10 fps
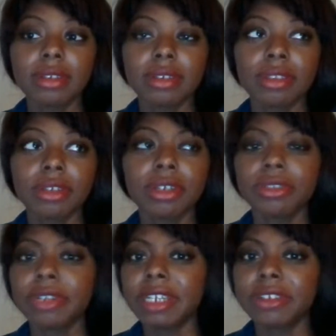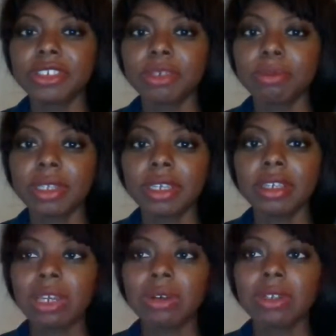third grade or something,
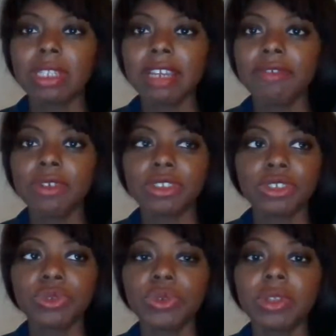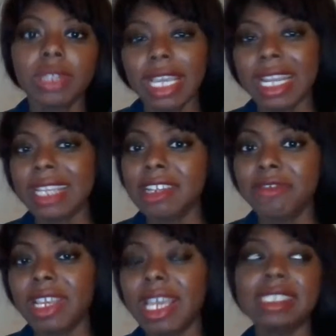or like for school, and I
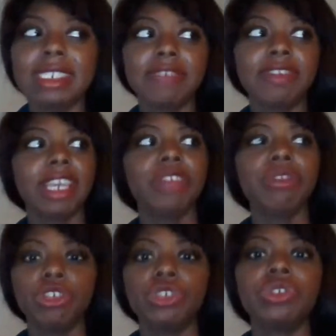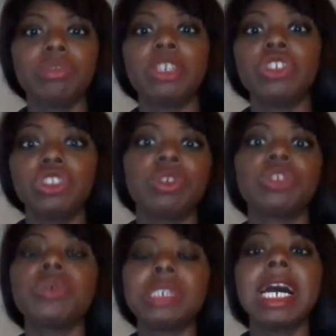didn't even get new shoes. My shoes were so
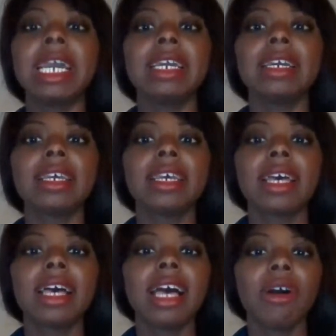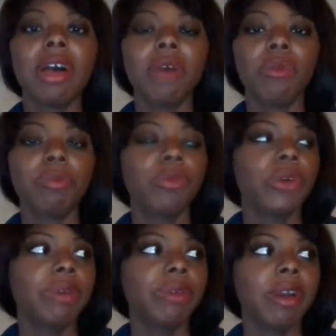tight out at one
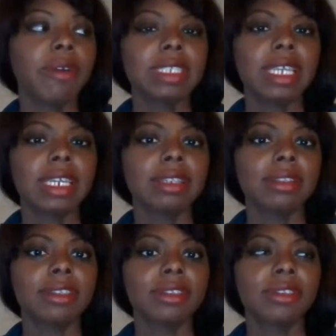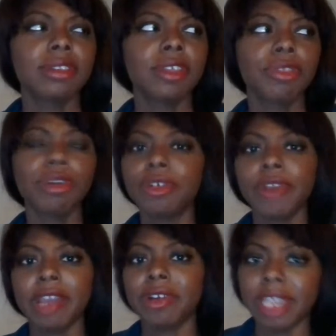point when I was like in the third
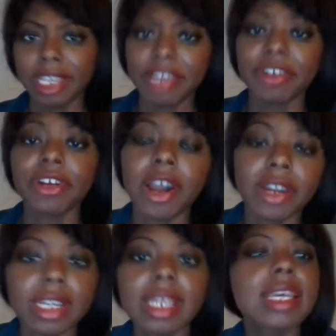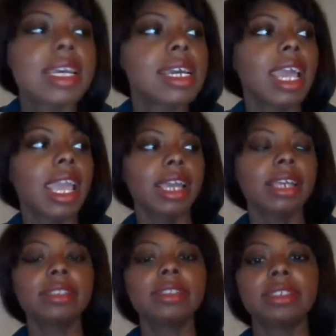grade or like kindergarten,
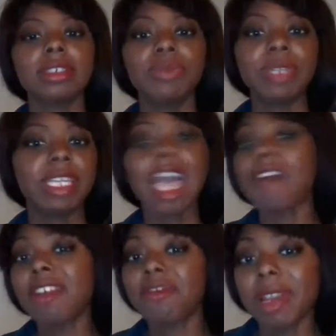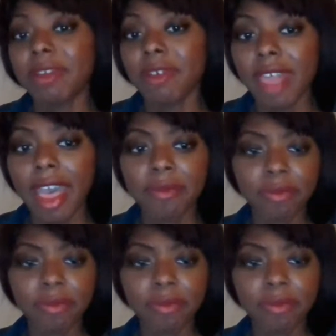and we didn't have enough money for that.